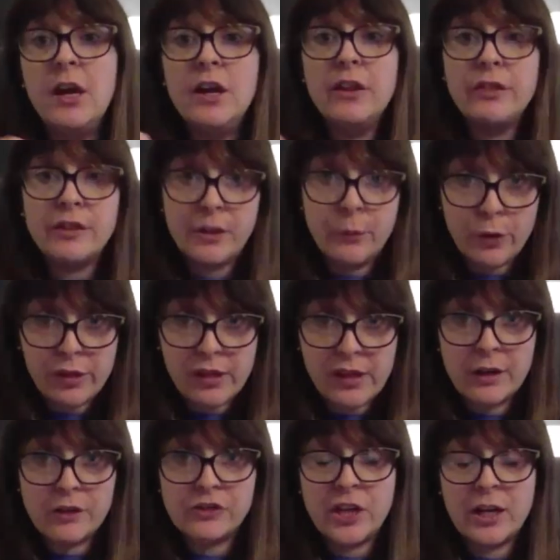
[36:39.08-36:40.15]
that what's in
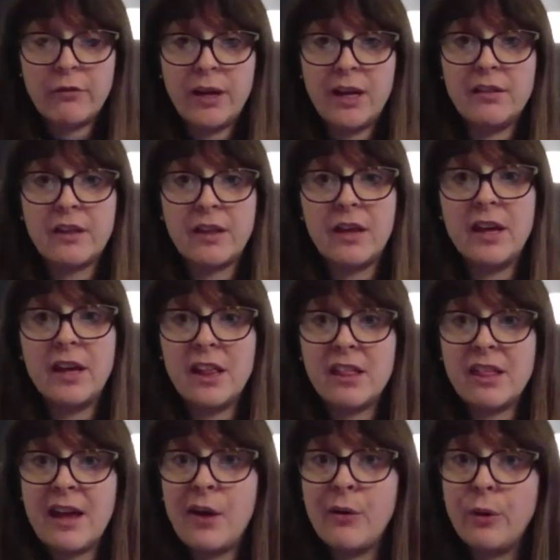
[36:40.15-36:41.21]
our generator is
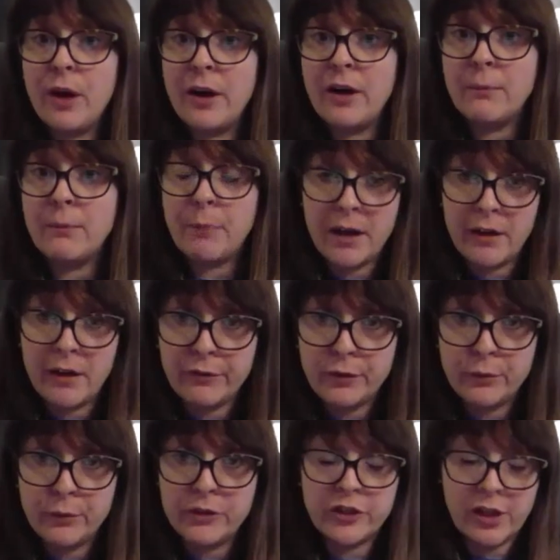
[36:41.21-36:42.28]
now biofuel,
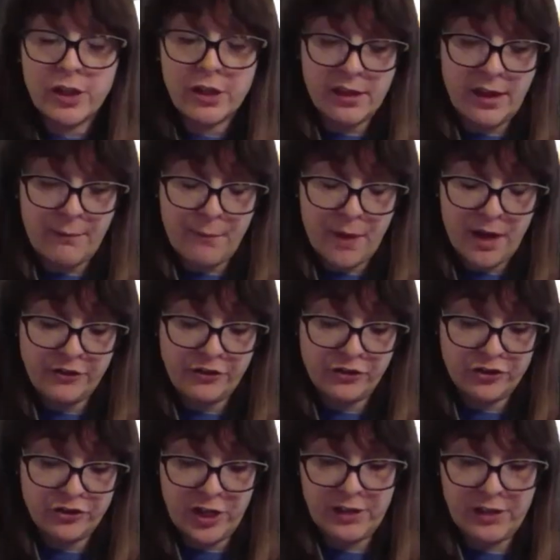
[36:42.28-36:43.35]
which is
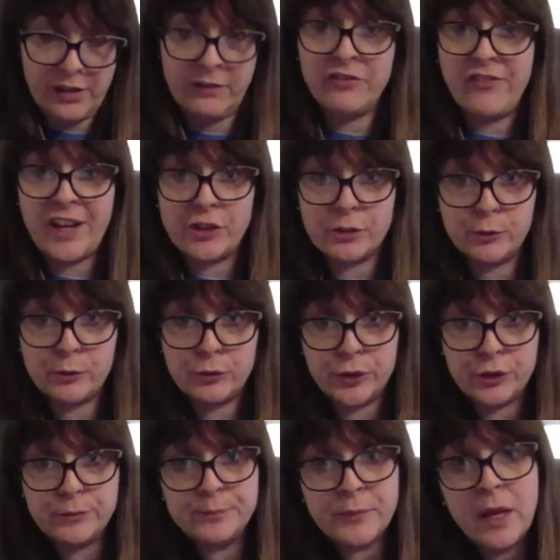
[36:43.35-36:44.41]
hydrotreated vegetable
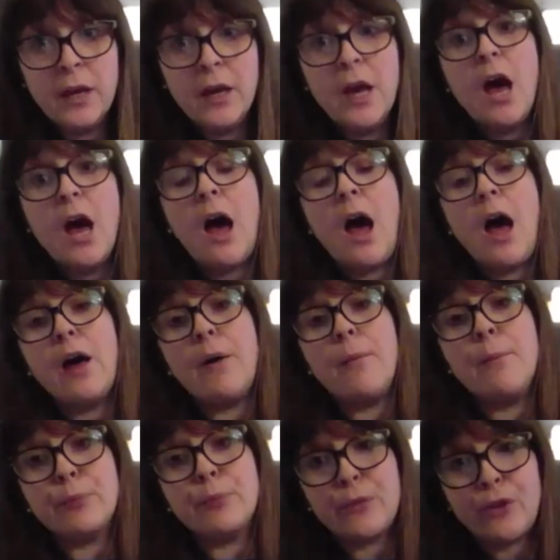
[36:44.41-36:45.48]

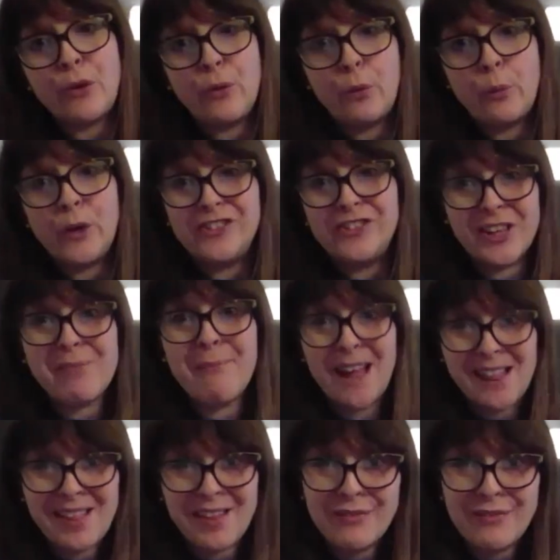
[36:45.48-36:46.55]
oil, which is
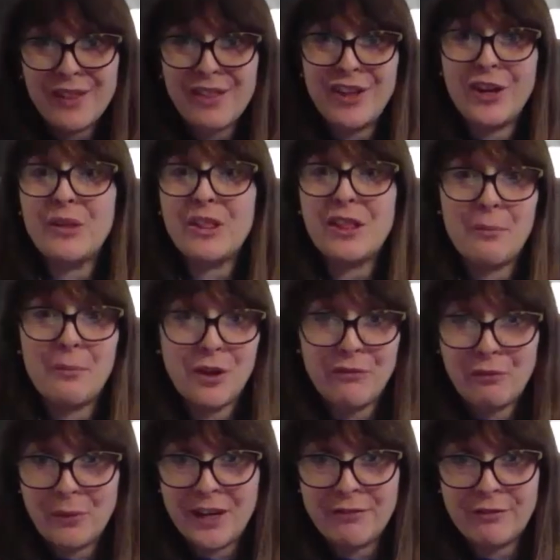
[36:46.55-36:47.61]
massive. It's, you know, it's our move
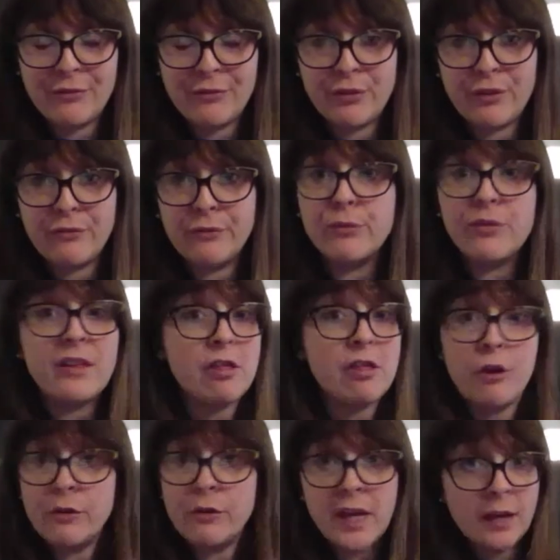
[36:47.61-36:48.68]
away from fossil fuels. It's
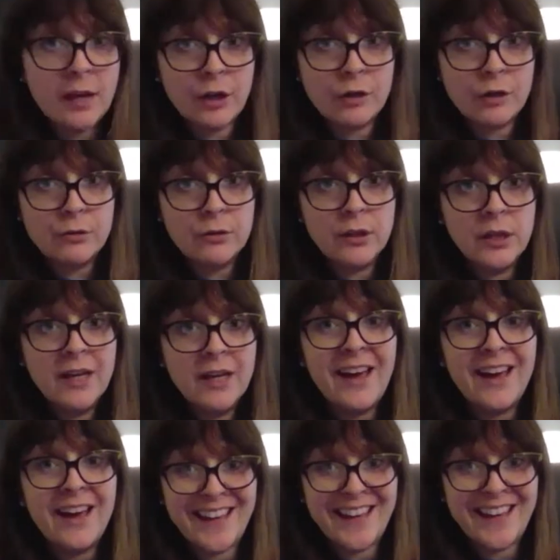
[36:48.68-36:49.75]
not the end goal.
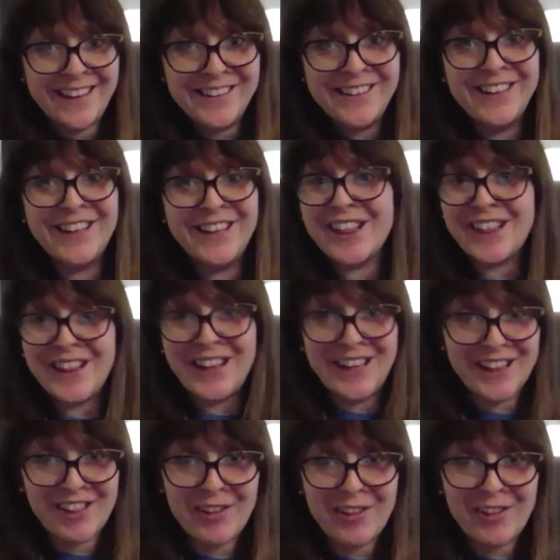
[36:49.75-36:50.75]
Again, it's